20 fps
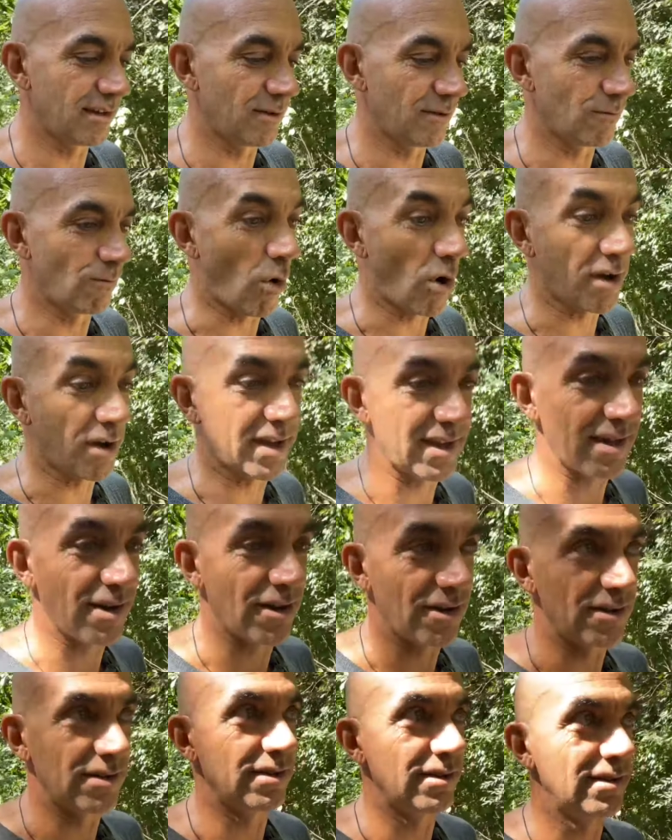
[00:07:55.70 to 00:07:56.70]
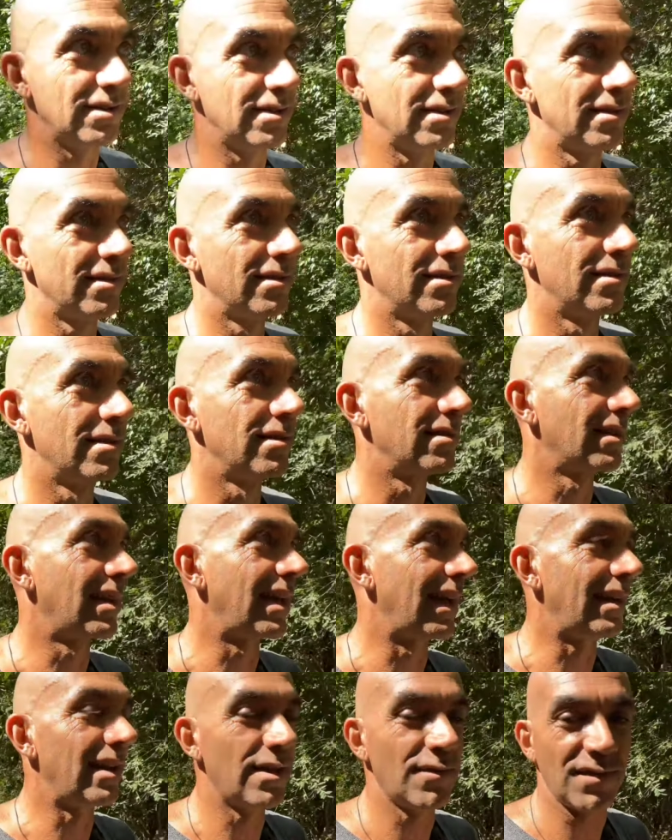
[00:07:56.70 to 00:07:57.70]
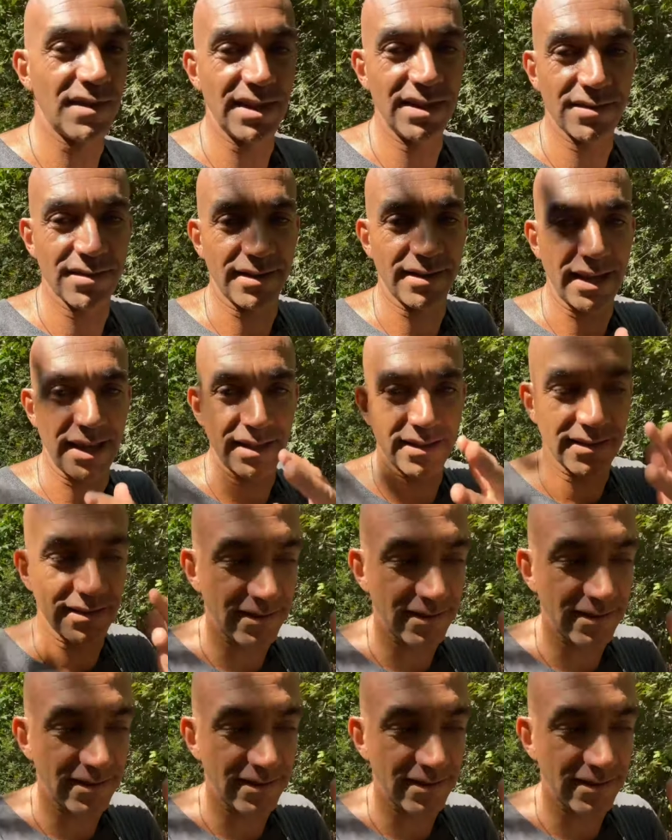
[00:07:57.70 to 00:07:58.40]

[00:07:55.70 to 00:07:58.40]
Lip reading: working on getting the internet